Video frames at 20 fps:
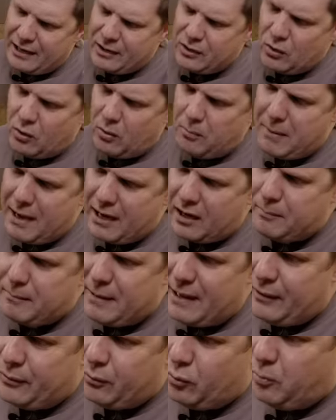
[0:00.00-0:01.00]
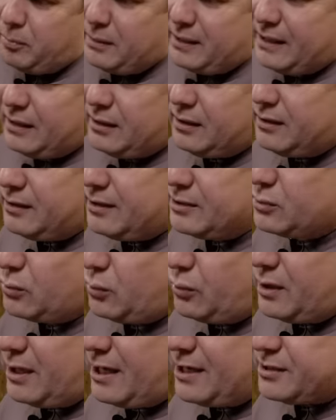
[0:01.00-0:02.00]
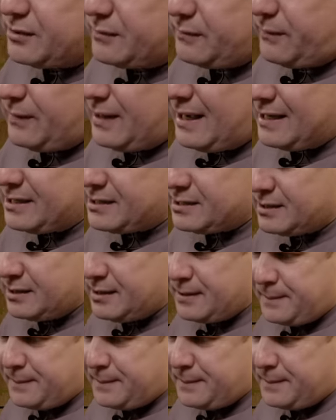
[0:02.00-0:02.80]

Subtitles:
your mech mount will be is all nice and flat.